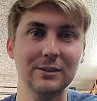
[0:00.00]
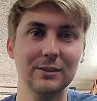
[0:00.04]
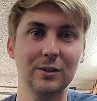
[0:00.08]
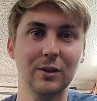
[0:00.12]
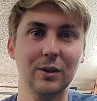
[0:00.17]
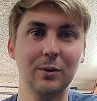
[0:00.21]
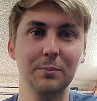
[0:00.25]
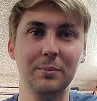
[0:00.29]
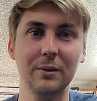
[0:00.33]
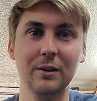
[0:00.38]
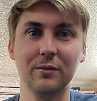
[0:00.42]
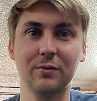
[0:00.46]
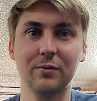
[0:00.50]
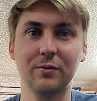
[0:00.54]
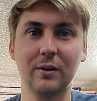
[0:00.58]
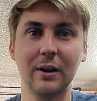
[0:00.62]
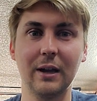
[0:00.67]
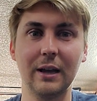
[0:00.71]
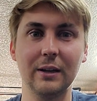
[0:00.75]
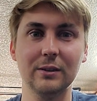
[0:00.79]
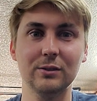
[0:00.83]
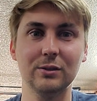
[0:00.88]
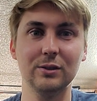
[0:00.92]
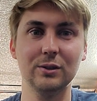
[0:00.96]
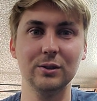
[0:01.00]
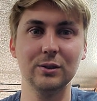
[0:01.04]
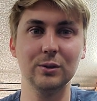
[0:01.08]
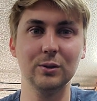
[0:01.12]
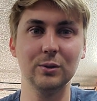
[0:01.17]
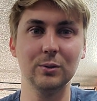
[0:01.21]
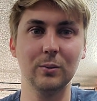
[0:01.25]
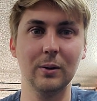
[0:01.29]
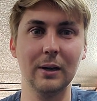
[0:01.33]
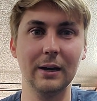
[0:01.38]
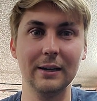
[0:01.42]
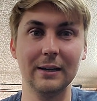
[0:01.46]
So don't be afraid
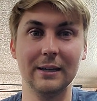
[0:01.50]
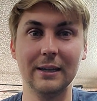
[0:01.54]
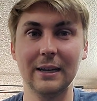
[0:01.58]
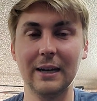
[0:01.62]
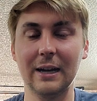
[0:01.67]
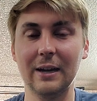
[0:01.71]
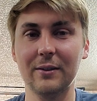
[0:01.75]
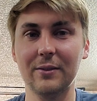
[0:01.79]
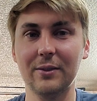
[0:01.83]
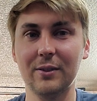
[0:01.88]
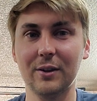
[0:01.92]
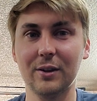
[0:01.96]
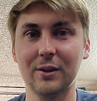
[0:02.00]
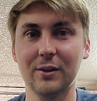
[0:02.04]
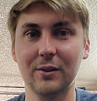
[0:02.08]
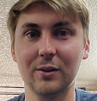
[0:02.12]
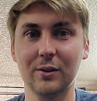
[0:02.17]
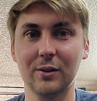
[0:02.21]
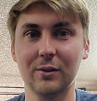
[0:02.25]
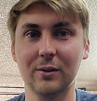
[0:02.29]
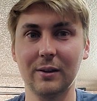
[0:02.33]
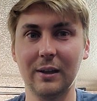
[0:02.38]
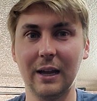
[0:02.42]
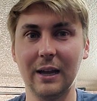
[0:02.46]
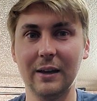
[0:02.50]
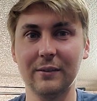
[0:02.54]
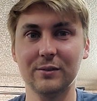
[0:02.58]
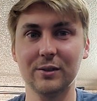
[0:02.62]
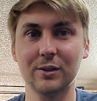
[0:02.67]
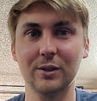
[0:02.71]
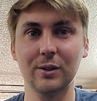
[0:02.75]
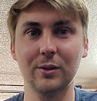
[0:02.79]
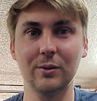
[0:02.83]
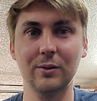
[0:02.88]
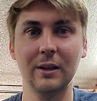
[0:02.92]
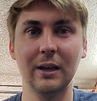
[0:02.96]
to get out there in the early
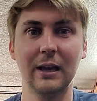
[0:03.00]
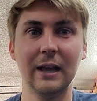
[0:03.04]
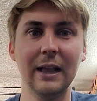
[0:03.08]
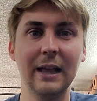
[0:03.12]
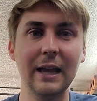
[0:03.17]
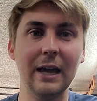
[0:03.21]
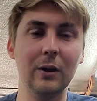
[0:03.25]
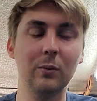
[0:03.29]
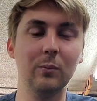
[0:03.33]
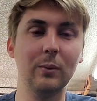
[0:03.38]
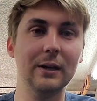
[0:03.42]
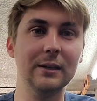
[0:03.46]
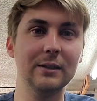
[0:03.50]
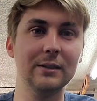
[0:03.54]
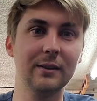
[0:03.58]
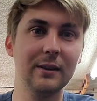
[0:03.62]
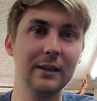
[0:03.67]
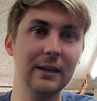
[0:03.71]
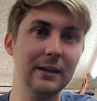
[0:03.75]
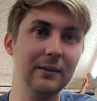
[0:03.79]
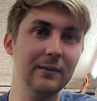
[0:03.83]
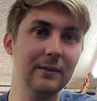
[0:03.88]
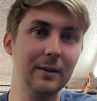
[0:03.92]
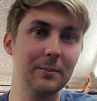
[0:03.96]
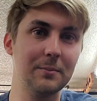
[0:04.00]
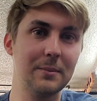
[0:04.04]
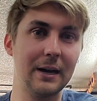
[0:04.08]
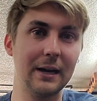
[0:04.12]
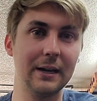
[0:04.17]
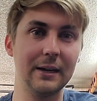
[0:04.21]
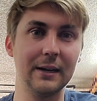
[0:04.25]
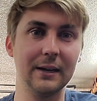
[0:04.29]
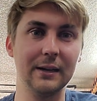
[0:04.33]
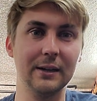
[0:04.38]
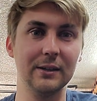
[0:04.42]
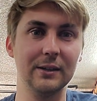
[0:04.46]
afternoon and wait till the evening
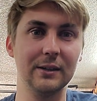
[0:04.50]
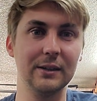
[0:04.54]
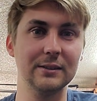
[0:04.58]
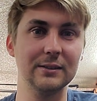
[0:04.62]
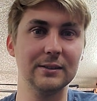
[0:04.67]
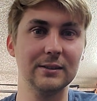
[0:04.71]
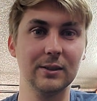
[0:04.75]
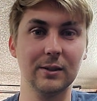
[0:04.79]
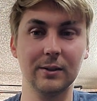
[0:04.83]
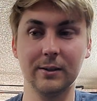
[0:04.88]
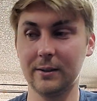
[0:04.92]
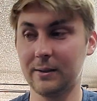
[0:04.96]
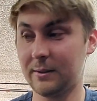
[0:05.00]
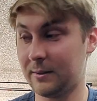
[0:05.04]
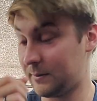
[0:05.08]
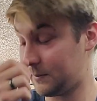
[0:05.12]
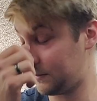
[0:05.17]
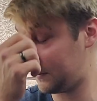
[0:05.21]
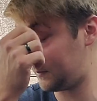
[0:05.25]
bite kind of gets started.